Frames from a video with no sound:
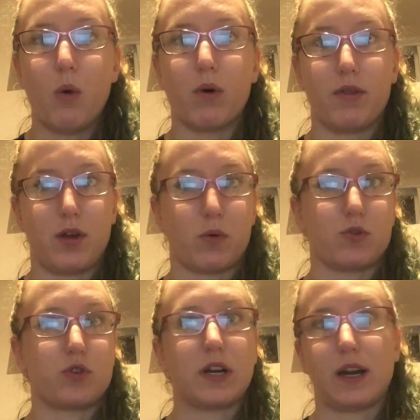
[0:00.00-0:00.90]
what they were
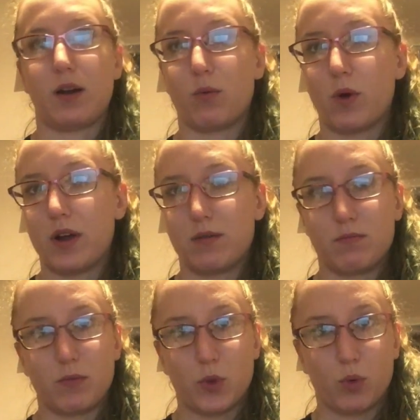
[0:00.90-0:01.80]
drinking, what
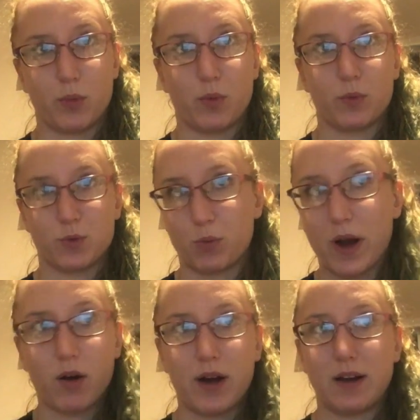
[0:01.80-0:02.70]
the woman was
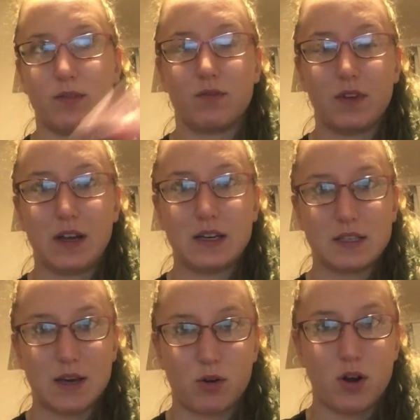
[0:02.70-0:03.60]
wearing,
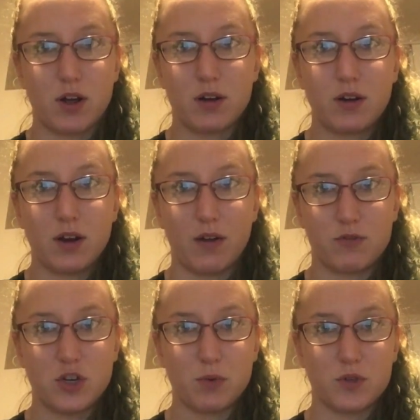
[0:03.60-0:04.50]
etc.
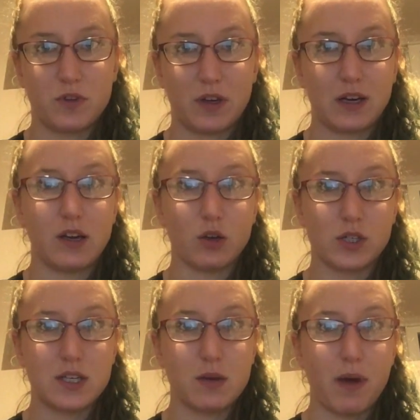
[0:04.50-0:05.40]
If she was feeling
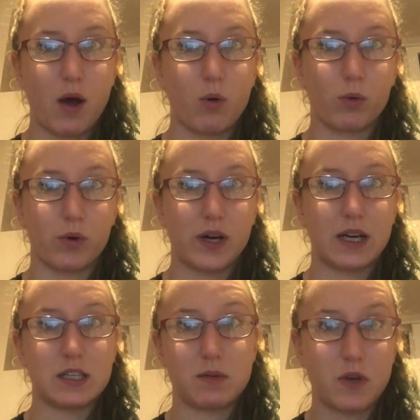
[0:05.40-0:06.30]
guilty about ruining
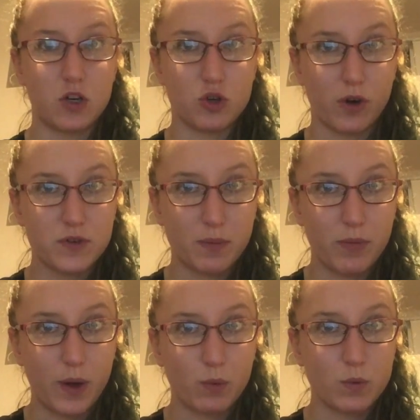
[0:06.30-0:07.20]
his image or if
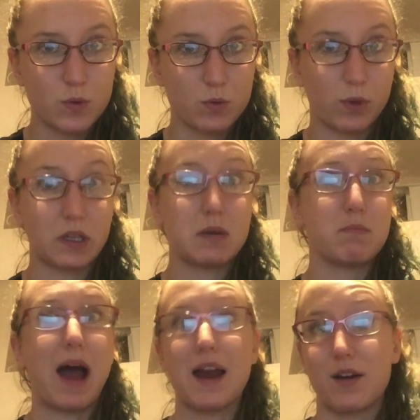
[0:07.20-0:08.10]
something was really
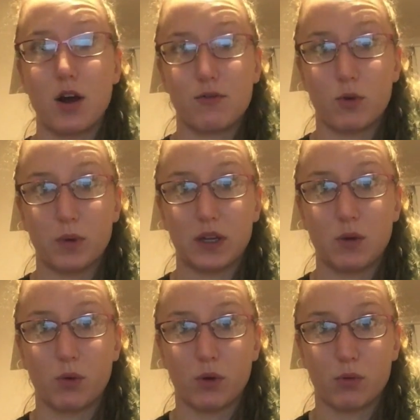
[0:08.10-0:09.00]
bad enough or
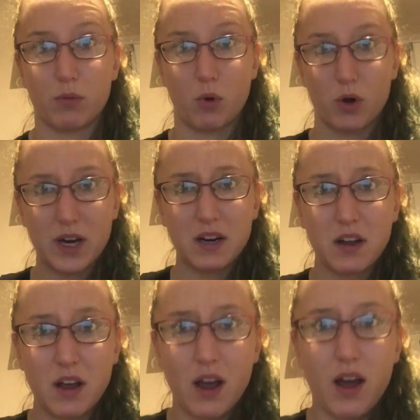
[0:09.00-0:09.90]
really worth reporting,
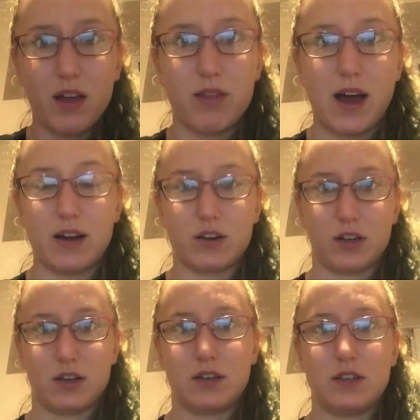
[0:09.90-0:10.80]
that
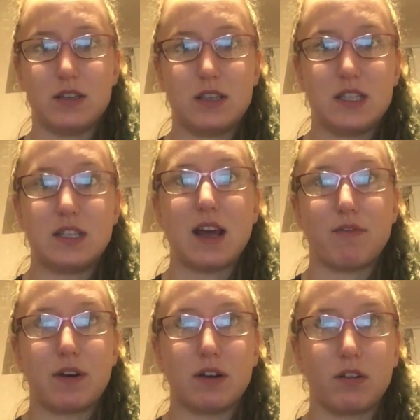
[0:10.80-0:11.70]
could
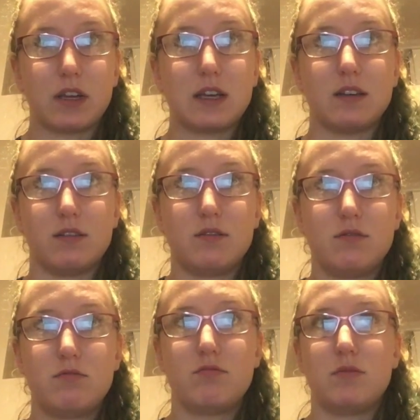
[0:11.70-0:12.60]
definitely
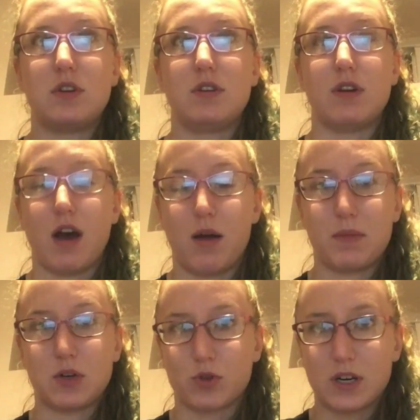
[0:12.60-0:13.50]
not
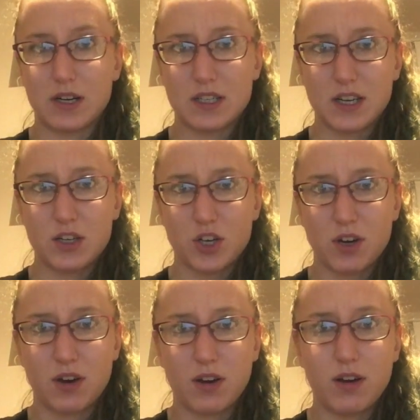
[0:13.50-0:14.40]
be treated as such.
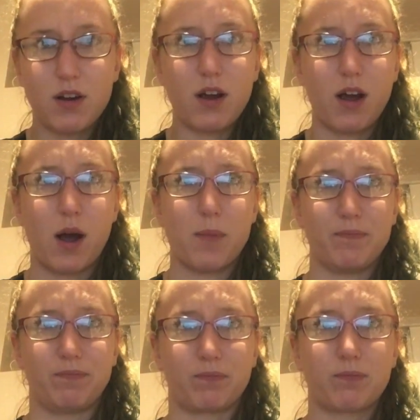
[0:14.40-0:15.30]

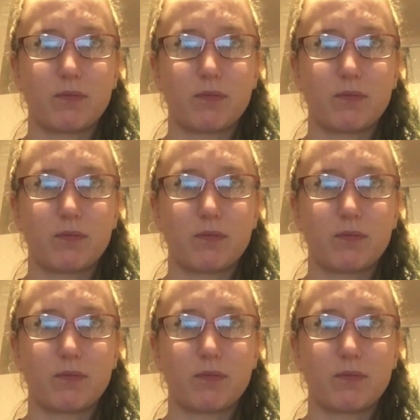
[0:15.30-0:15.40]
Um,